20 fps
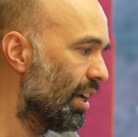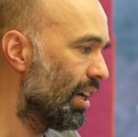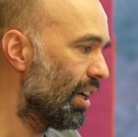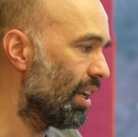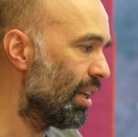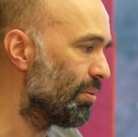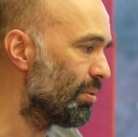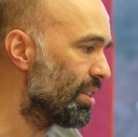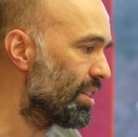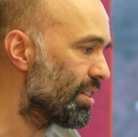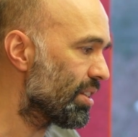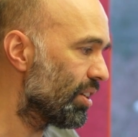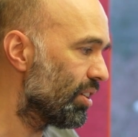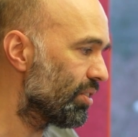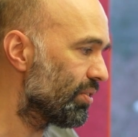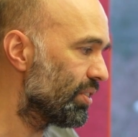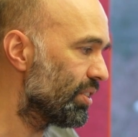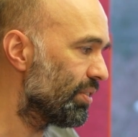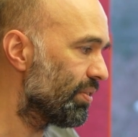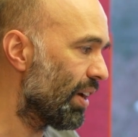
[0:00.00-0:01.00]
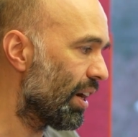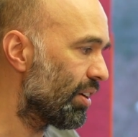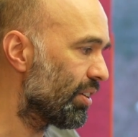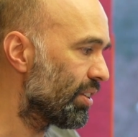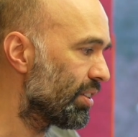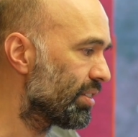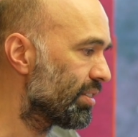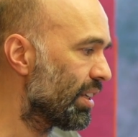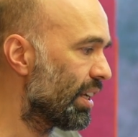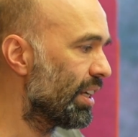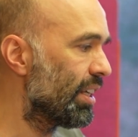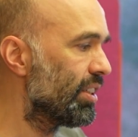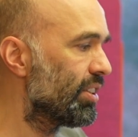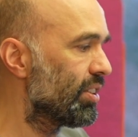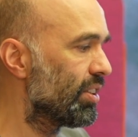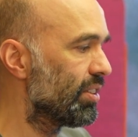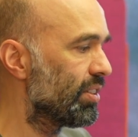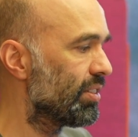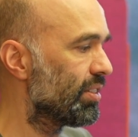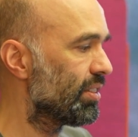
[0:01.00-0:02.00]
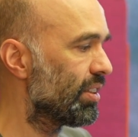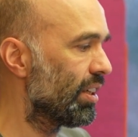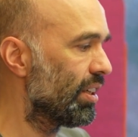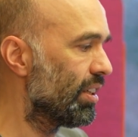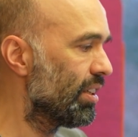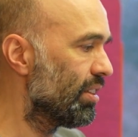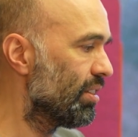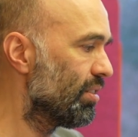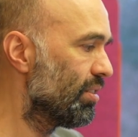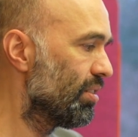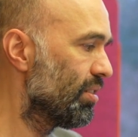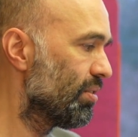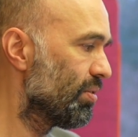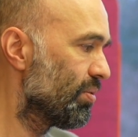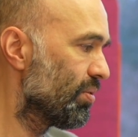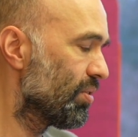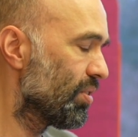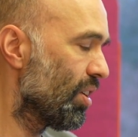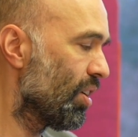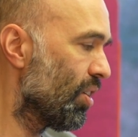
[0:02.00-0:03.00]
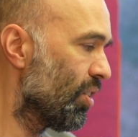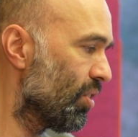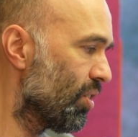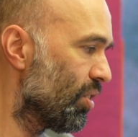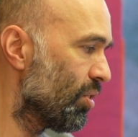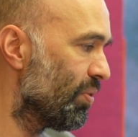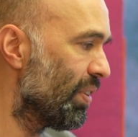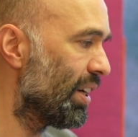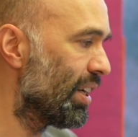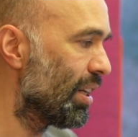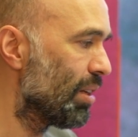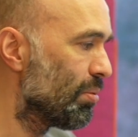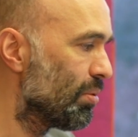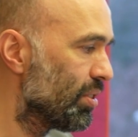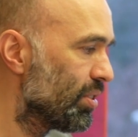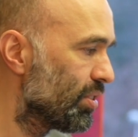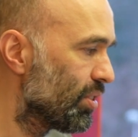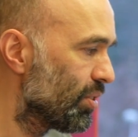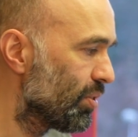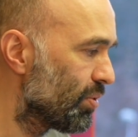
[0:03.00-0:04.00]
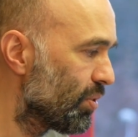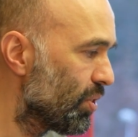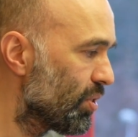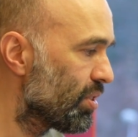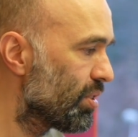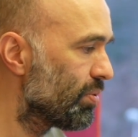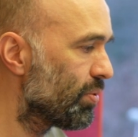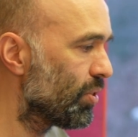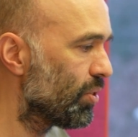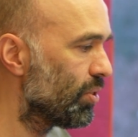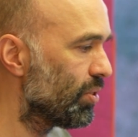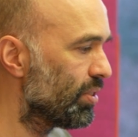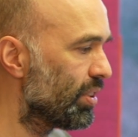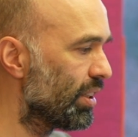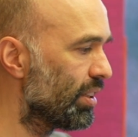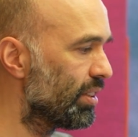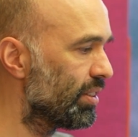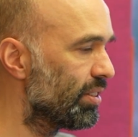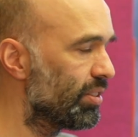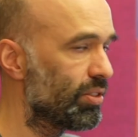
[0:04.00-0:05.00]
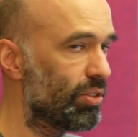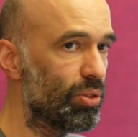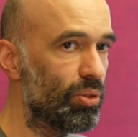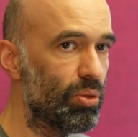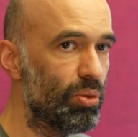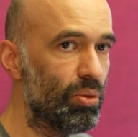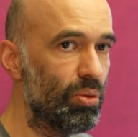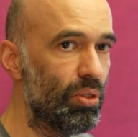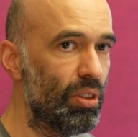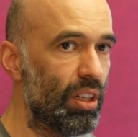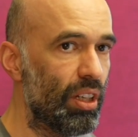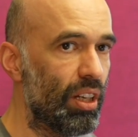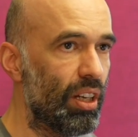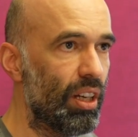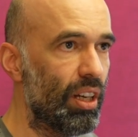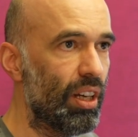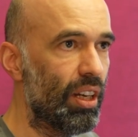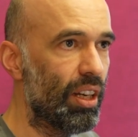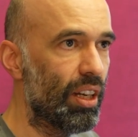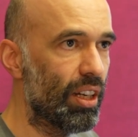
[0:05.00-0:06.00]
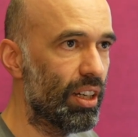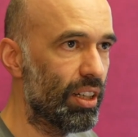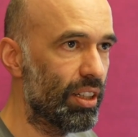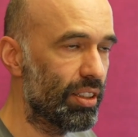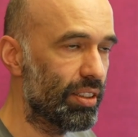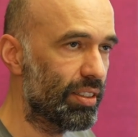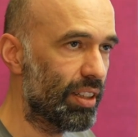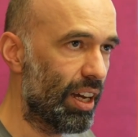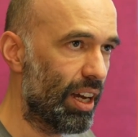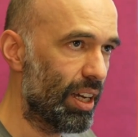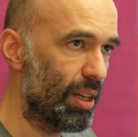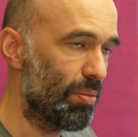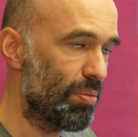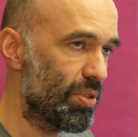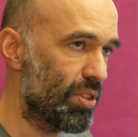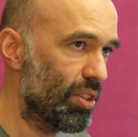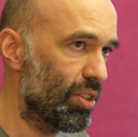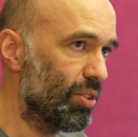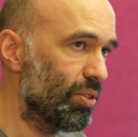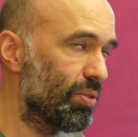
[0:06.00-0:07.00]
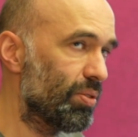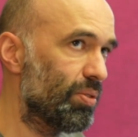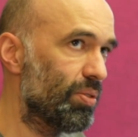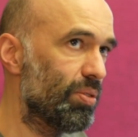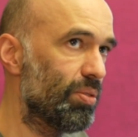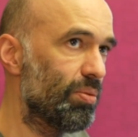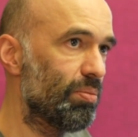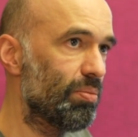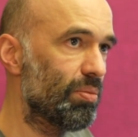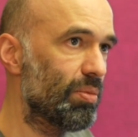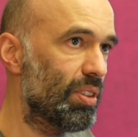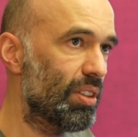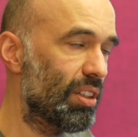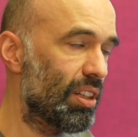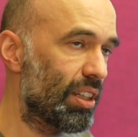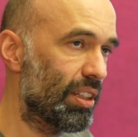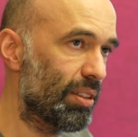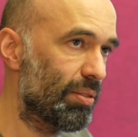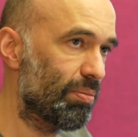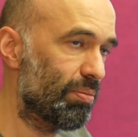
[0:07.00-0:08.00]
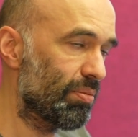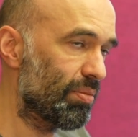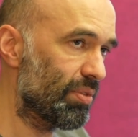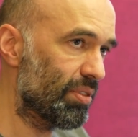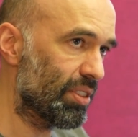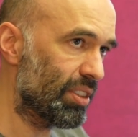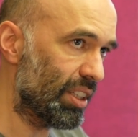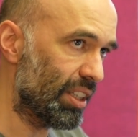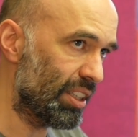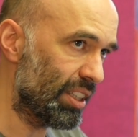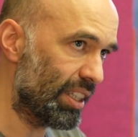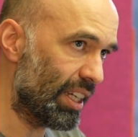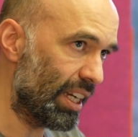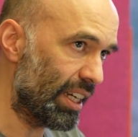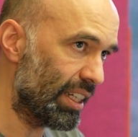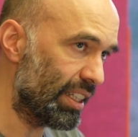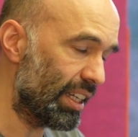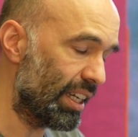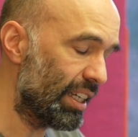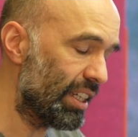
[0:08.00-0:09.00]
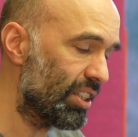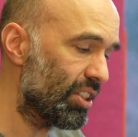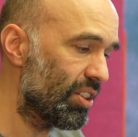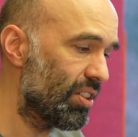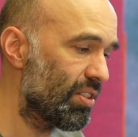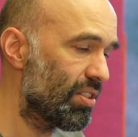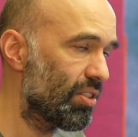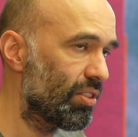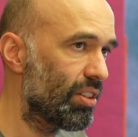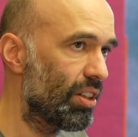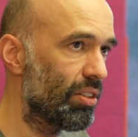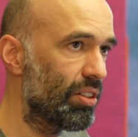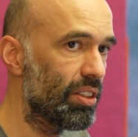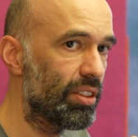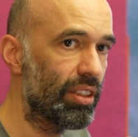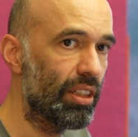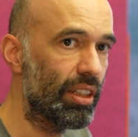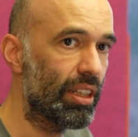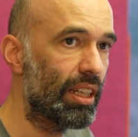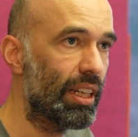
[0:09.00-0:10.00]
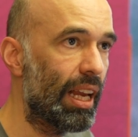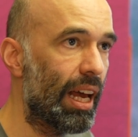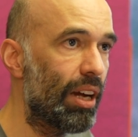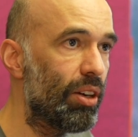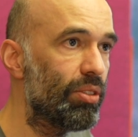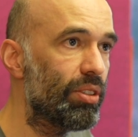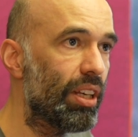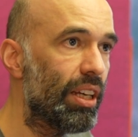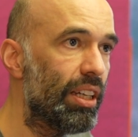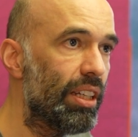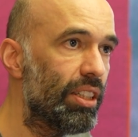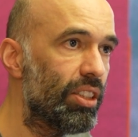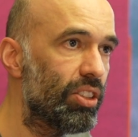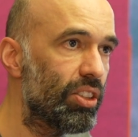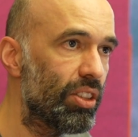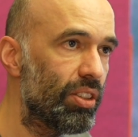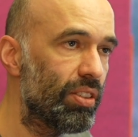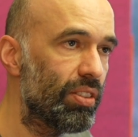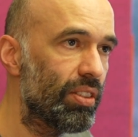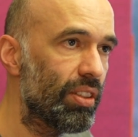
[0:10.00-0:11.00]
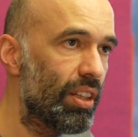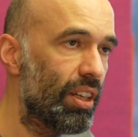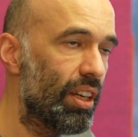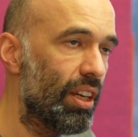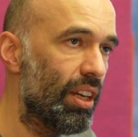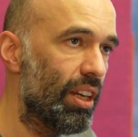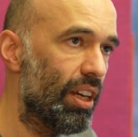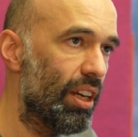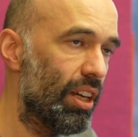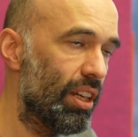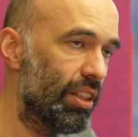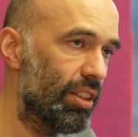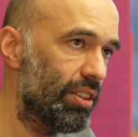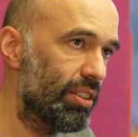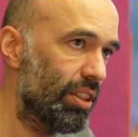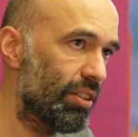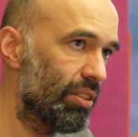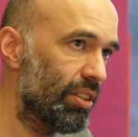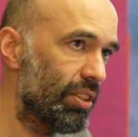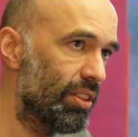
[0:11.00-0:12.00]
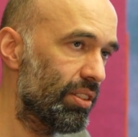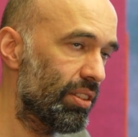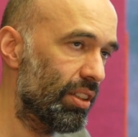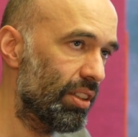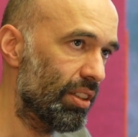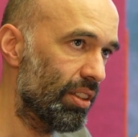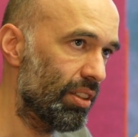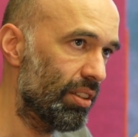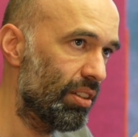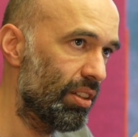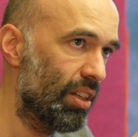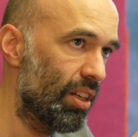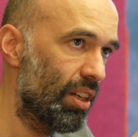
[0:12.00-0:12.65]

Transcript: let me start with the various agents there are available. So first of all, there is two types of like dedicated agents. So there is a cloud agent and there is a